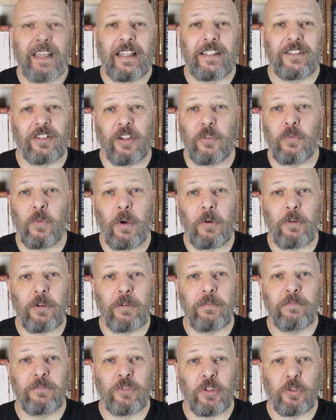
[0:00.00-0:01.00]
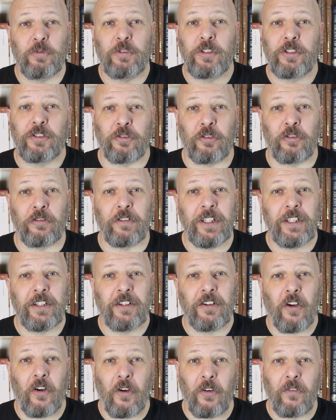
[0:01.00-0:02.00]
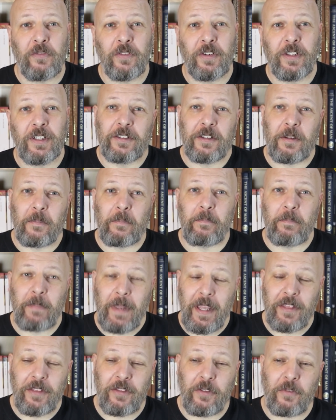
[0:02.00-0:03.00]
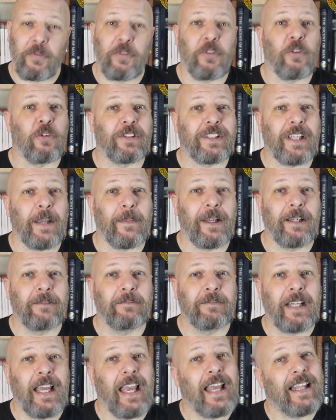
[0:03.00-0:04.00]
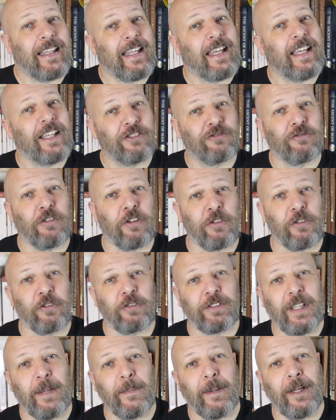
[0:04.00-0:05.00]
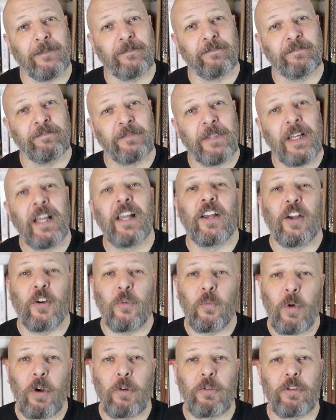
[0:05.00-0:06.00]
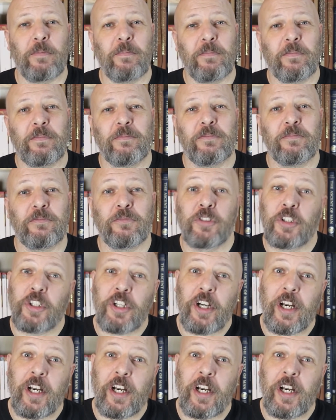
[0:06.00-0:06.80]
And so welcome to the story of the myth of Thor's hammer and the history of Thor's hammer. And welcome to